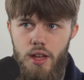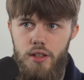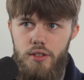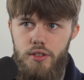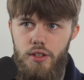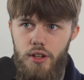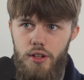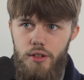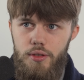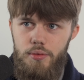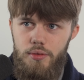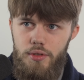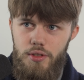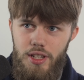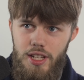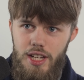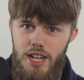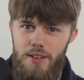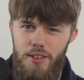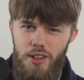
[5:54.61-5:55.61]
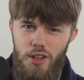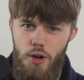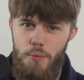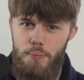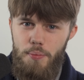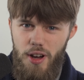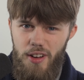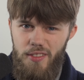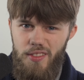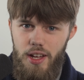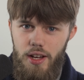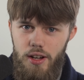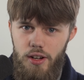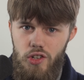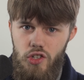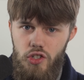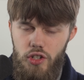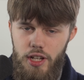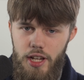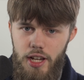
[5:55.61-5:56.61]
So you can never go above that
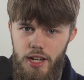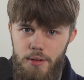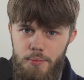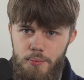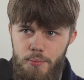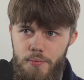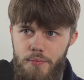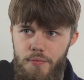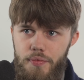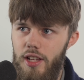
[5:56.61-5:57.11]
100k.